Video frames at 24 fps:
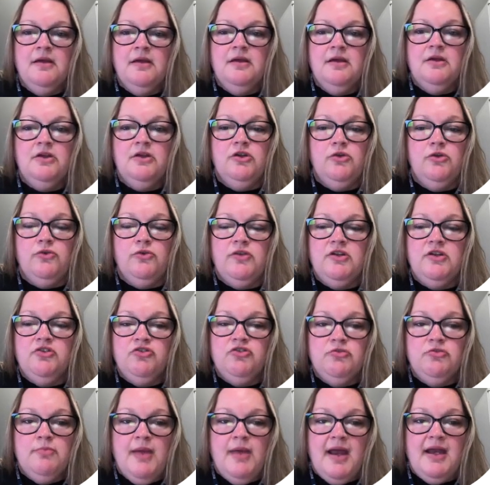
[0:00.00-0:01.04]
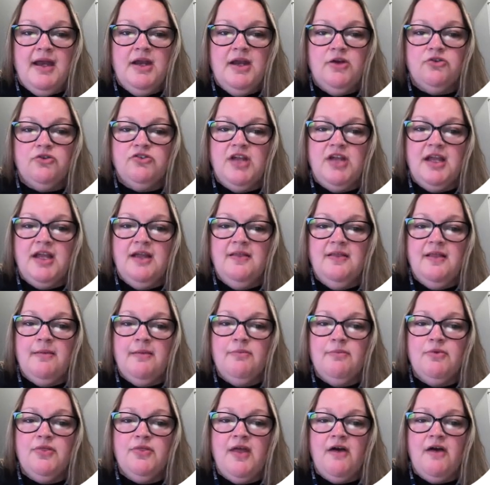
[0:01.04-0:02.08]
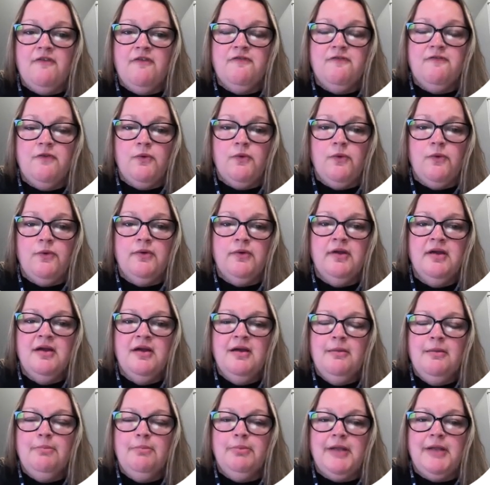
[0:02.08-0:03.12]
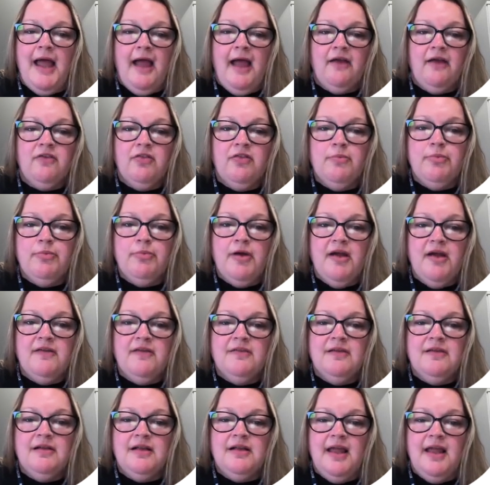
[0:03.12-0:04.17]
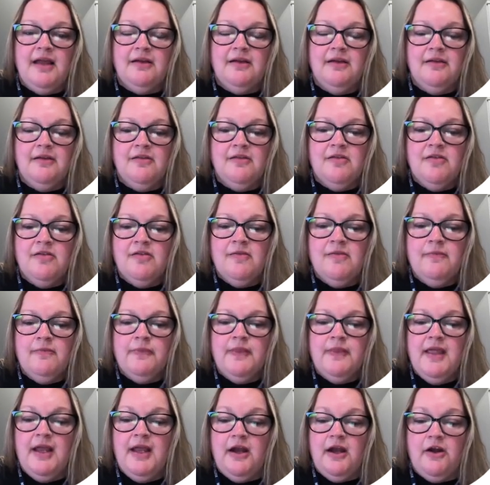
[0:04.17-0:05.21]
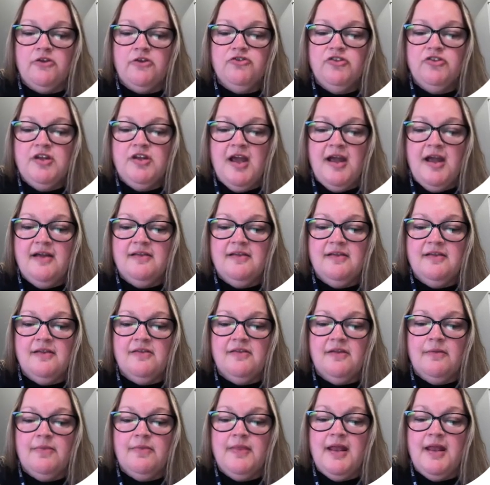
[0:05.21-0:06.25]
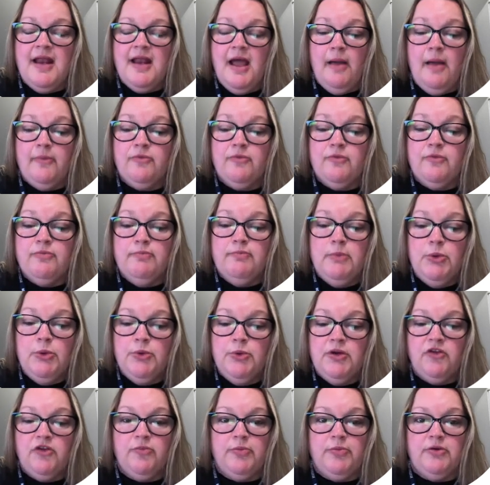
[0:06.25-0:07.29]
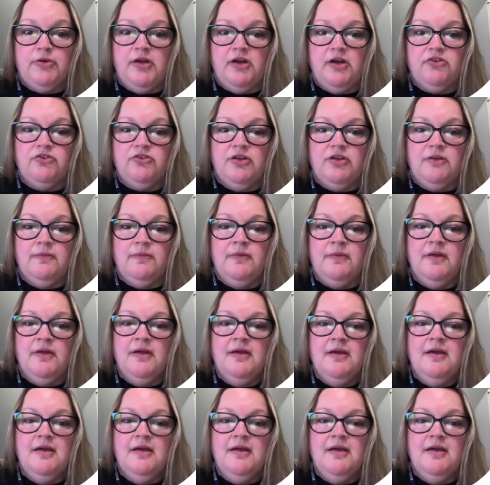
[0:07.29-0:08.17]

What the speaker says: Using too many or taking them without food blocks the prostaglandins in our GI system that helps with mucus production.